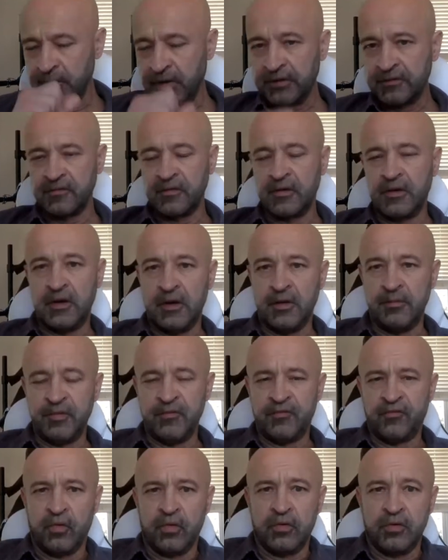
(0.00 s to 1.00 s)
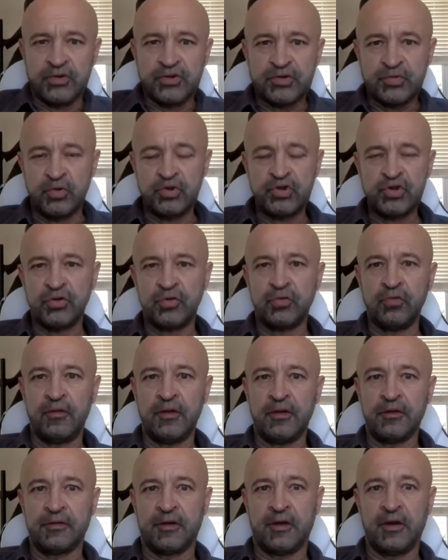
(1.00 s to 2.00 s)
but uh, before switching to
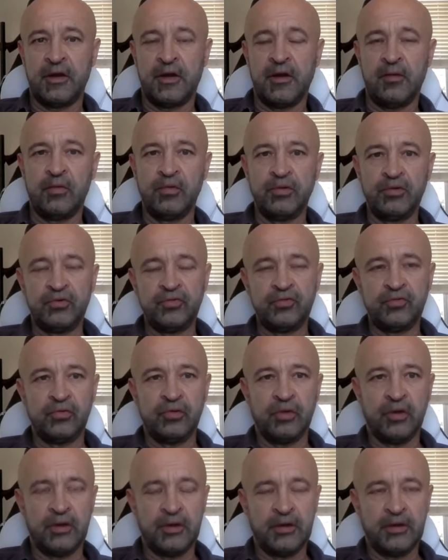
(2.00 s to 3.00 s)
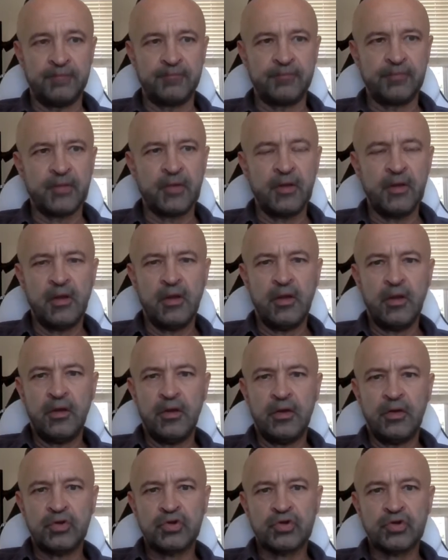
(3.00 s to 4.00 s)
that, I, I want to um,
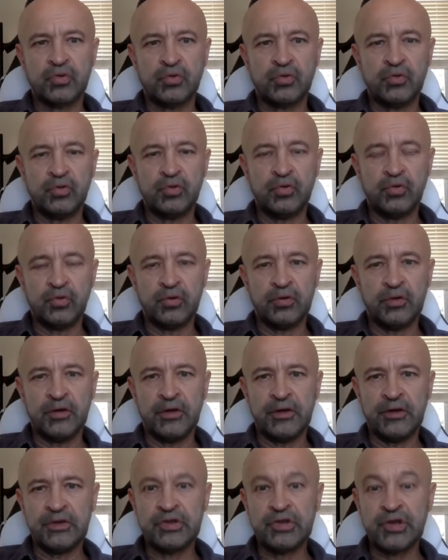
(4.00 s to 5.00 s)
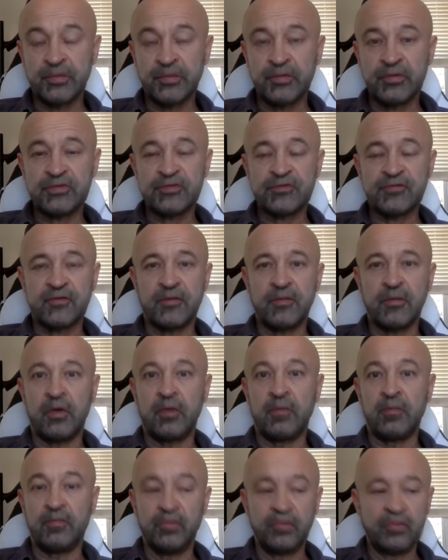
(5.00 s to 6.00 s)
show you uh, chapters from
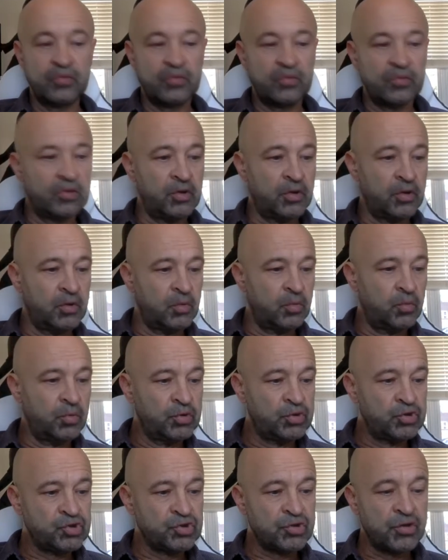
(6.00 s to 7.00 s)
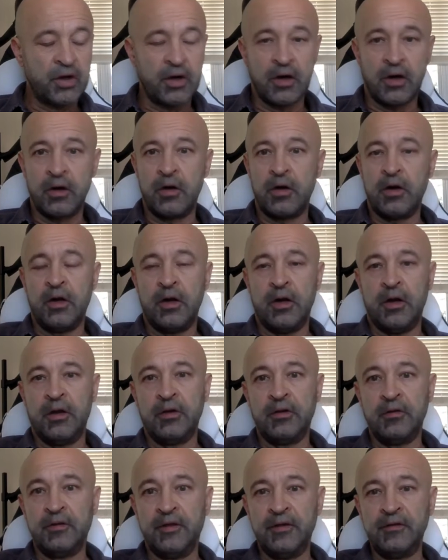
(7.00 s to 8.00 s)
our book uh, which are uh,
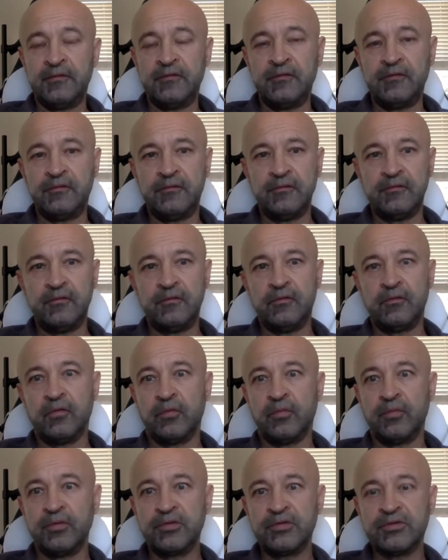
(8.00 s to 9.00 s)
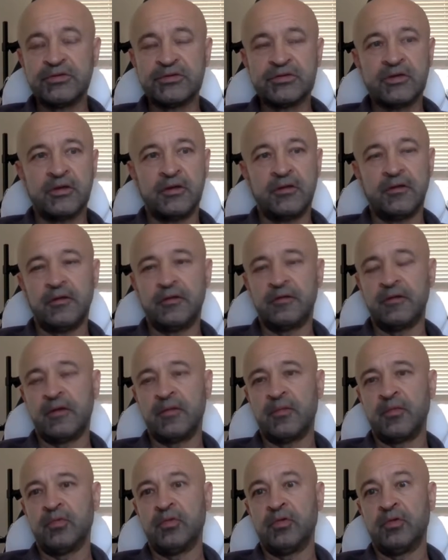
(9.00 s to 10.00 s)
related to the topics that
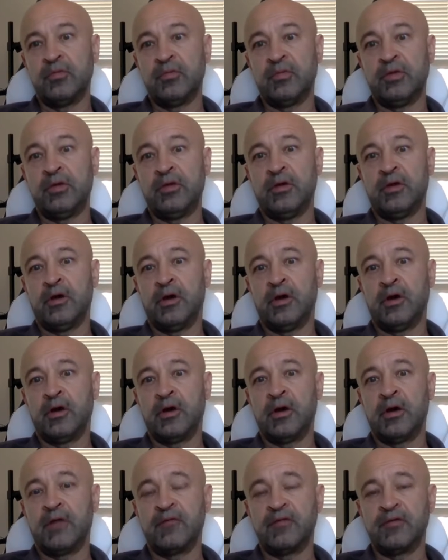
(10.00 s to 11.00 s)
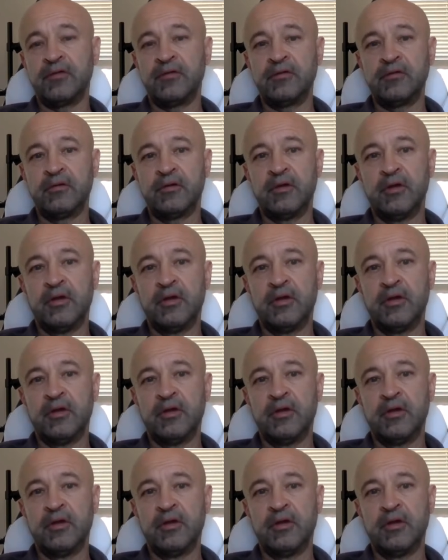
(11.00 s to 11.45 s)
I'm going to be covering.